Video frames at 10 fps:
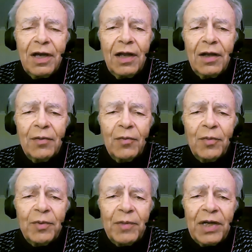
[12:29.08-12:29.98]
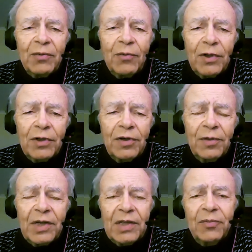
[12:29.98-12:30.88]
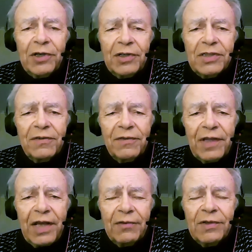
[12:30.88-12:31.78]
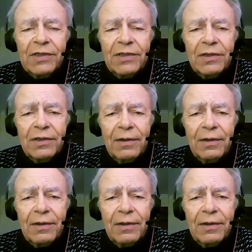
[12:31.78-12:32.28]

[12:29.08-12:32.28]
And a woman may want to terminate the pregnancy for that reason.